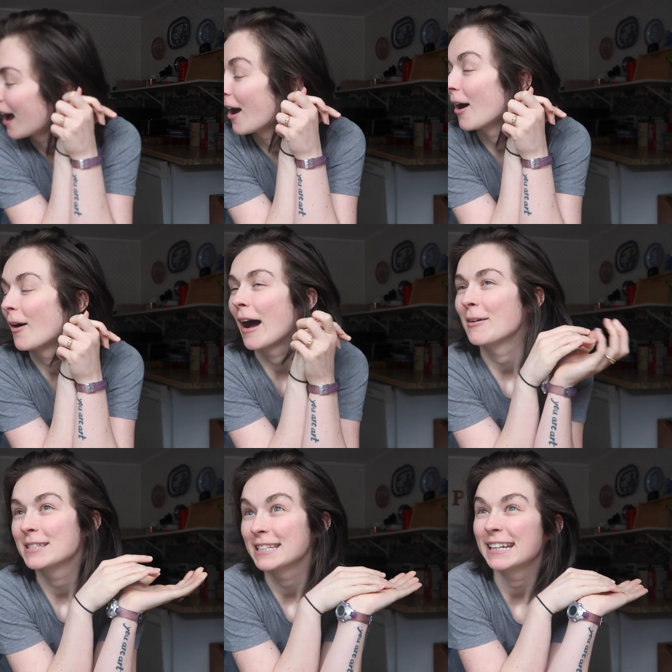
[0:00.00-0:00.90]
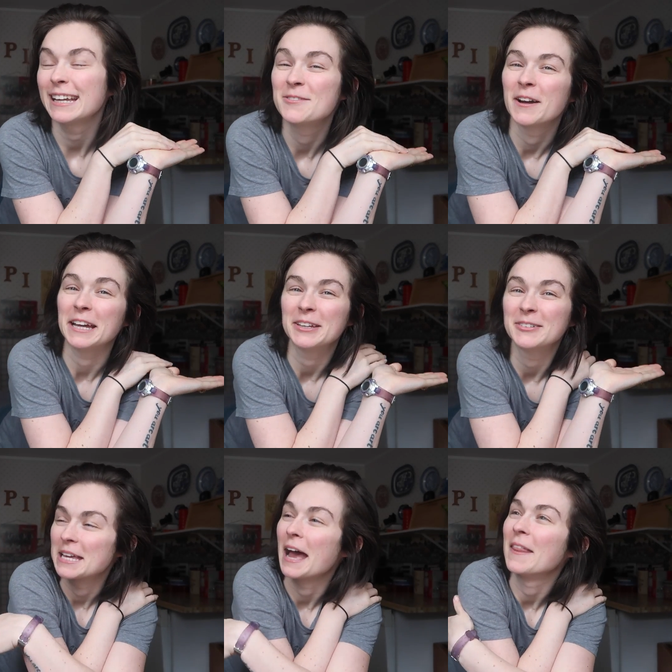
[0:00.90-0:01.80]
Oh, I was gonna invite
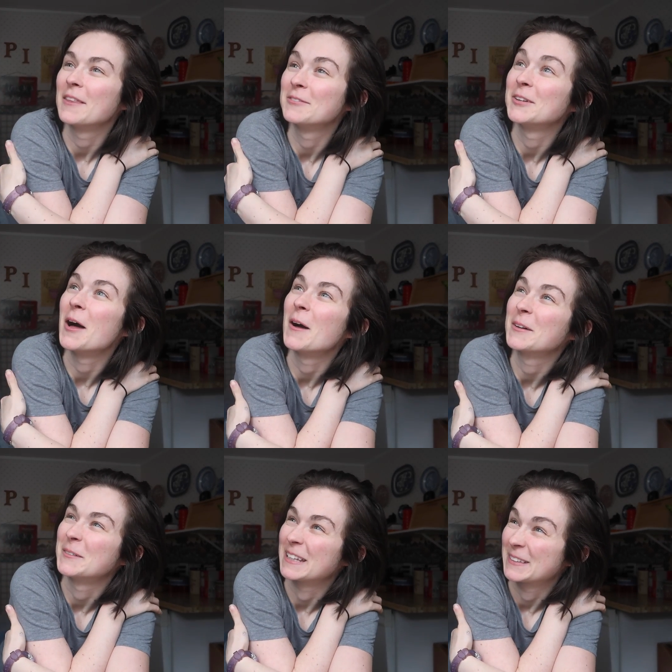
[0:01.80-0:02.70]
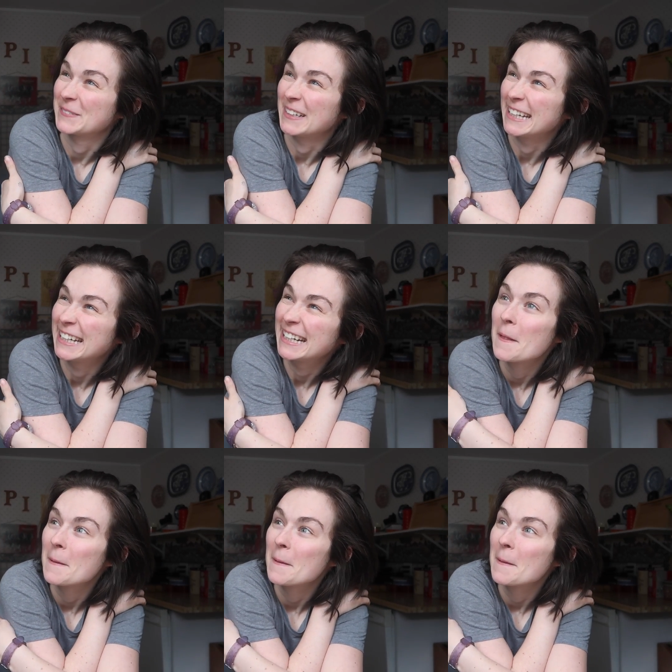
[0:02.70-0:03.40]
you to end the vlog with me.